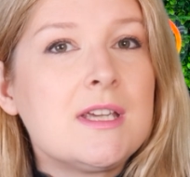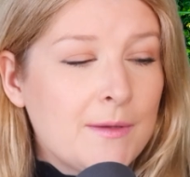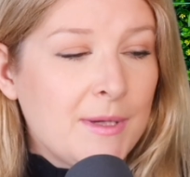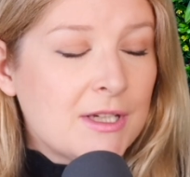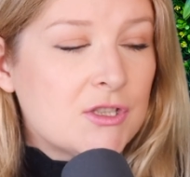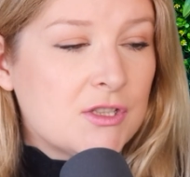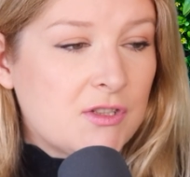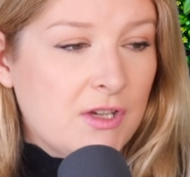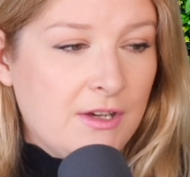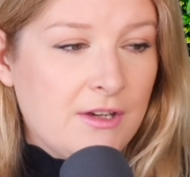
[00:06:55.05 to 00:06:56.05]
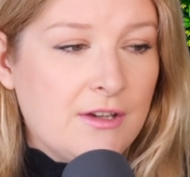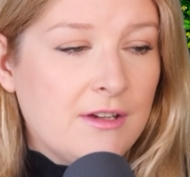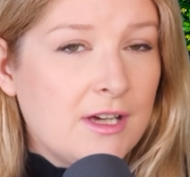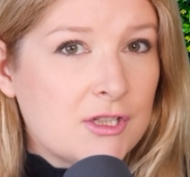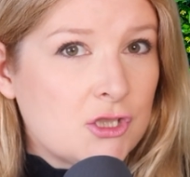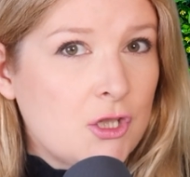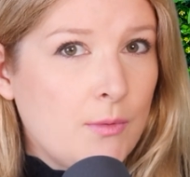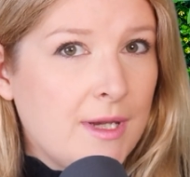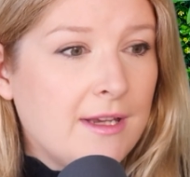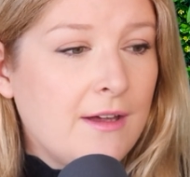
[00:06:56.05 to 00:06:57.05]
The pictures here are
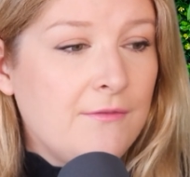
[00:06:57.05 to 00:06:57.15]
showing a